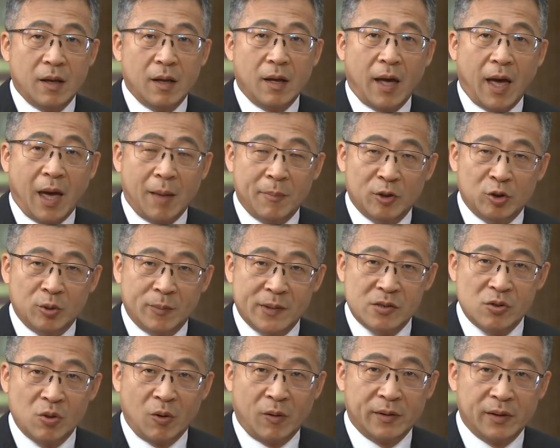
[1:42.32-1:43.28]
happy to be
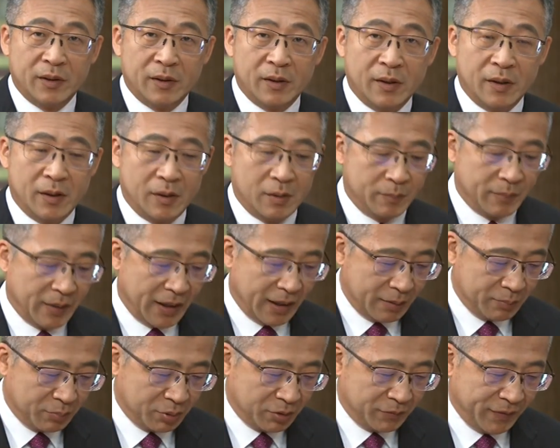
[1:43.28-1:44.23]
joined here
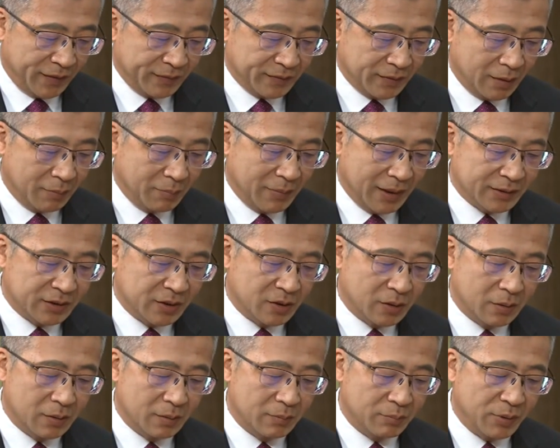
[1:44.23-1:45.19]
by Professor
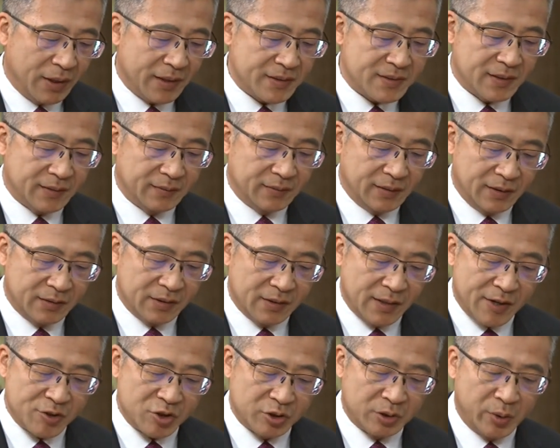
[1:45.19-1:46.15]
Matteo Bressan,
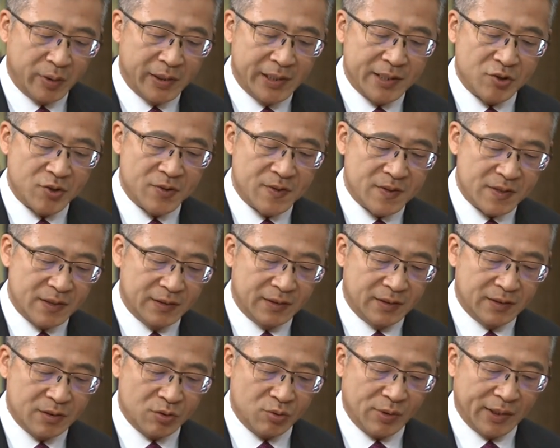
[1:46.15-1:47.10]
International Relations and
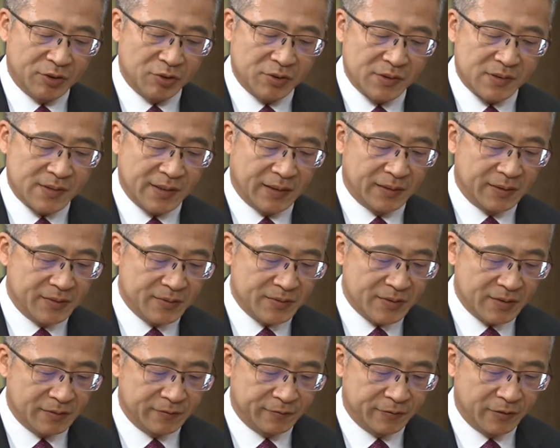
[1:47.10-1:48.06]
Strategic
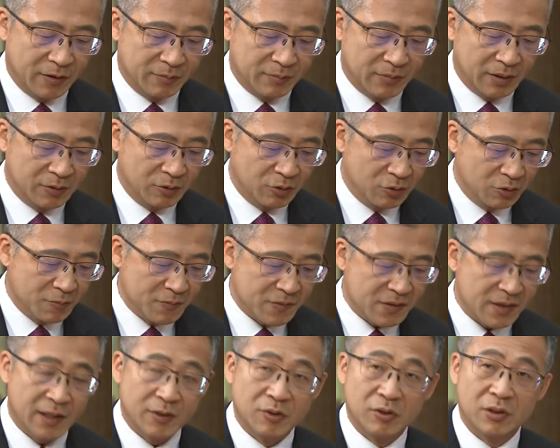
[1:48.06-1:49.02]
Studies from
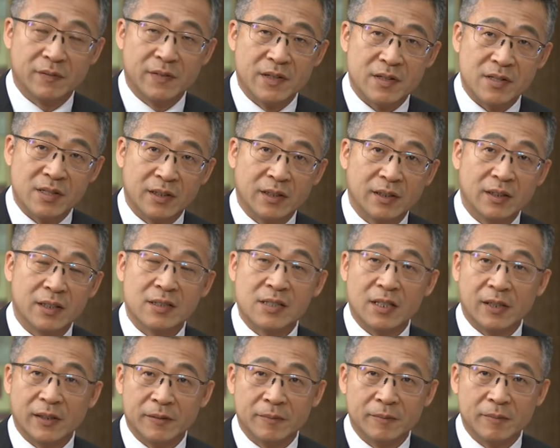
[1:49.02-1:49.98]
Lumsa University,
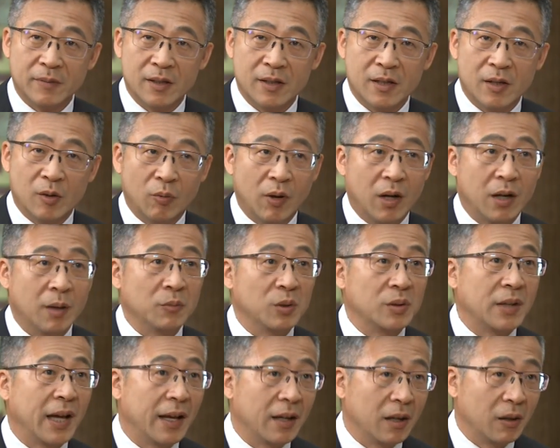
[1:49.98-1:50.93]
Italy. Welcome to
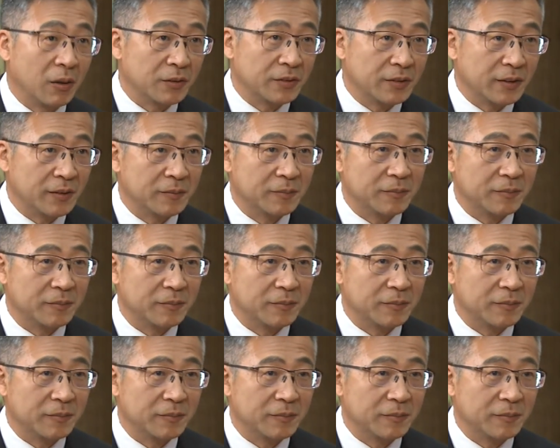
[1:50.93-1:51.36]
Dialogue, sir.